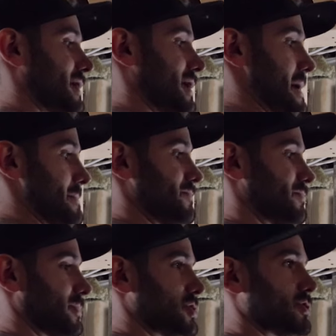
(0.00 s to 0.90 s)
the
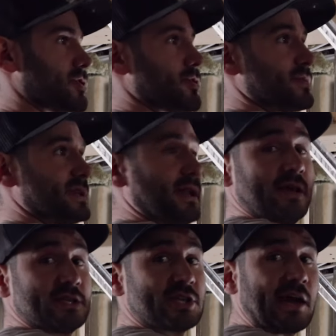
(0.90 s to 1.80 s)
so that the
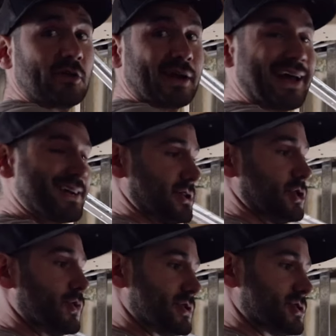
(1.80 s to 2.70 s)
resilient channel can
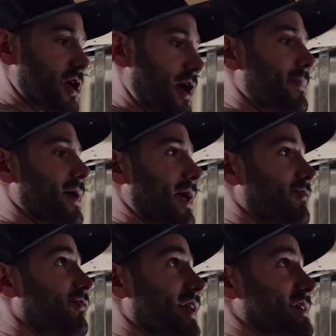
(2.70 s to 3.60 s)
actually do its job
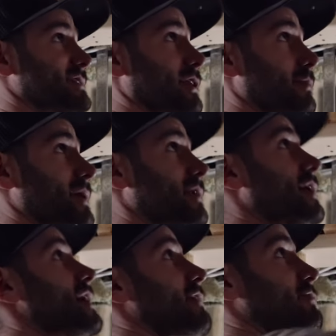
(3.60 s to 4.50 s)
and flex a little bit.
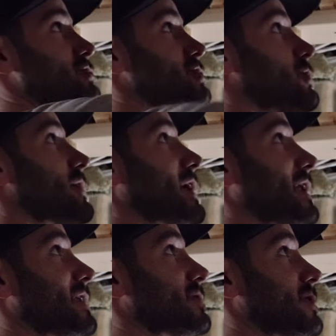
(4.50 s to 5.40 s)
If you're screwing
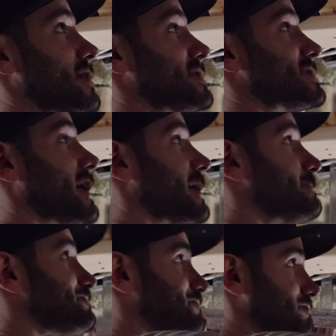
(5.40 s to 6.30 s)
it into the
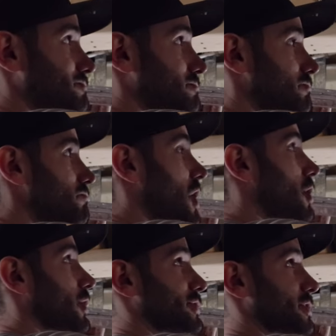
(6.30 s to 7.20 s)
stud,
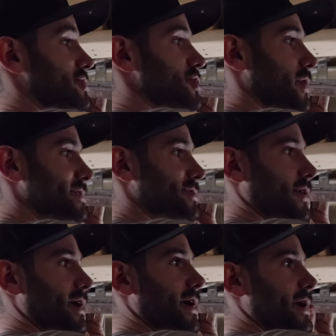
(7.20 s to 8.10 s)
or to the joist,
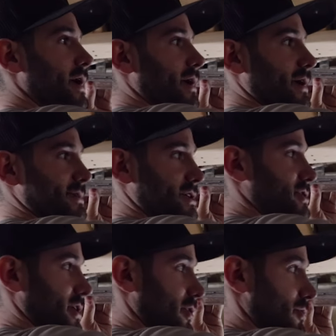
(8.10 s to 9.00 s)
sorry,
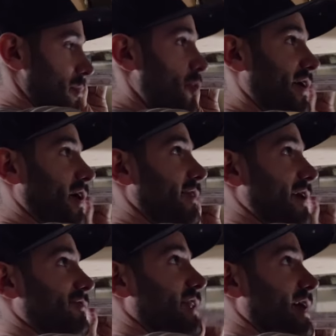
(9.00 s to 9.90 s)
essentially you're removing all
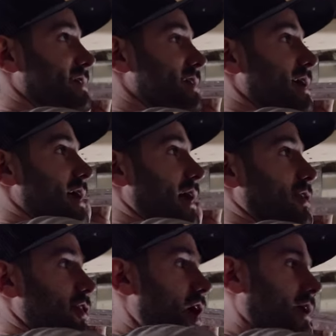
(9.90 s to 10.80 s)
that flex
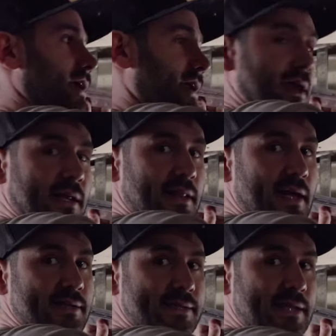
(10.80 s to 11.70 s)
and you're not going to get that